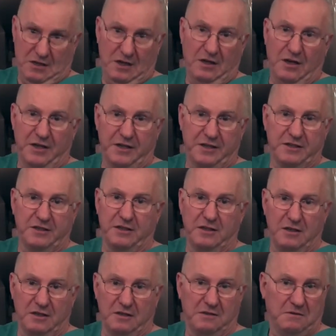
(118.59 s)
like
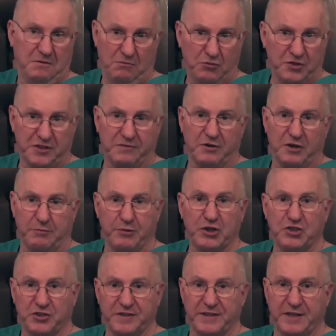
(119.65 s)
most of our
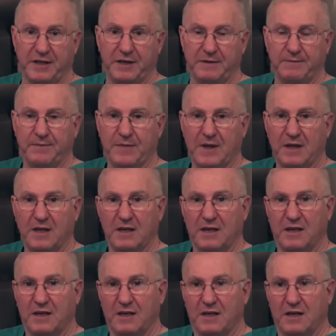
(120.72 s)
patients are.
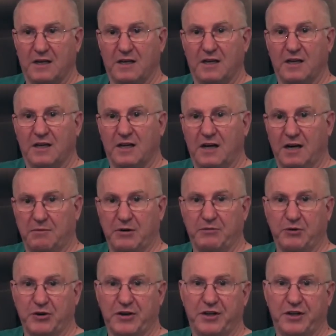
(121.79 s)
However,